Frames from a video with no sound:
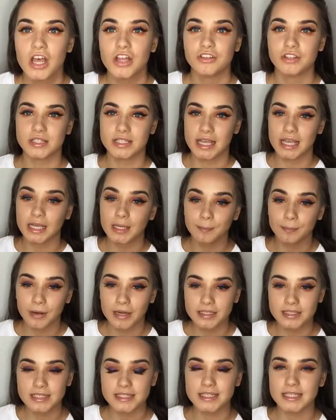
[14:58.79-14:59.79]
Just keep
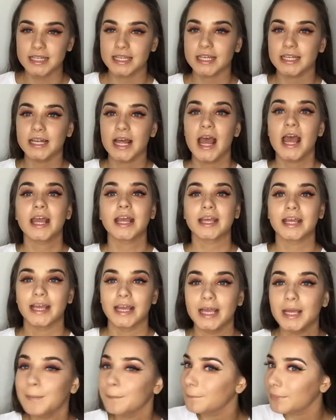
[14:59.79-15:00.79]
practicing,
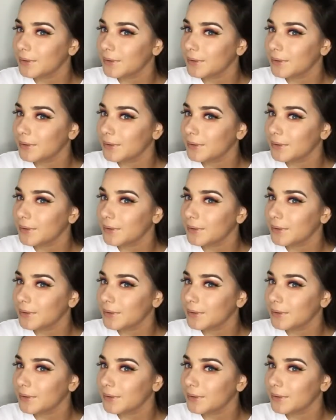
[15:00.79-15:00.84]
keep